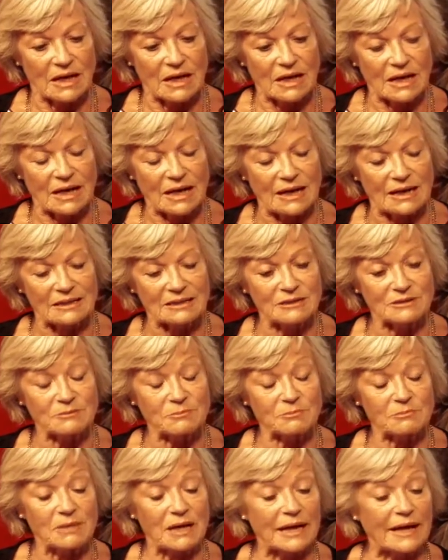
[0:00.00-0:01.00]
And
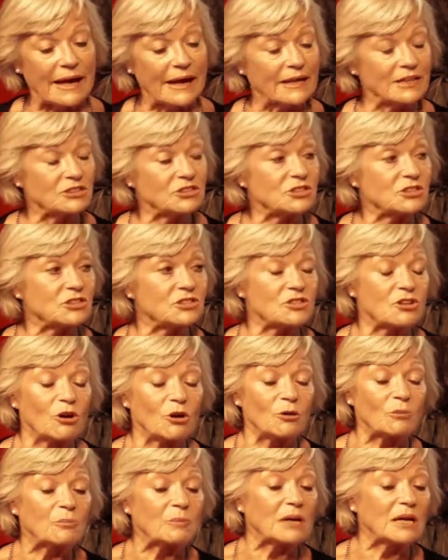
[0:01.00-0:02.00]
my agent
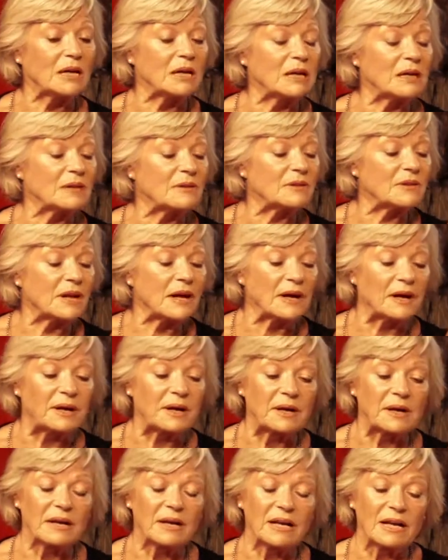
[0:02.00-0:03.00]
told me that
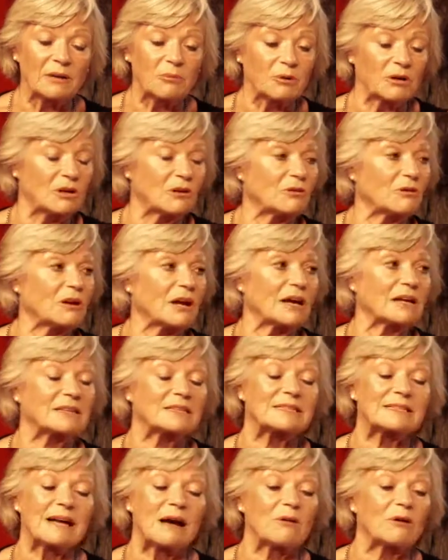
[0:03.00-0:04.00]
it would look like
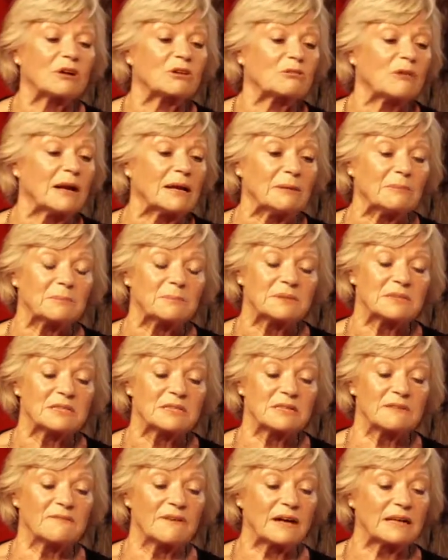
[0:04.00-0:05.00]
sour grapes
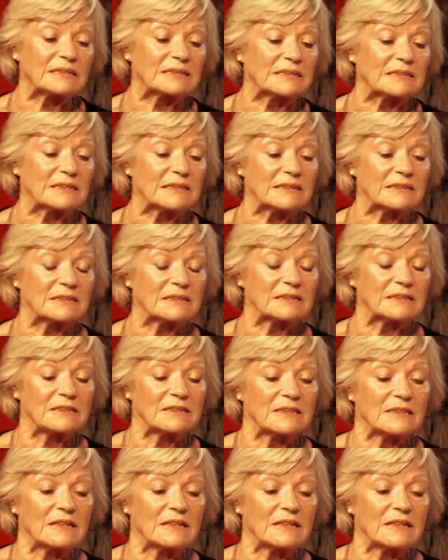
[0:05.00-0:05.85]
if I did it,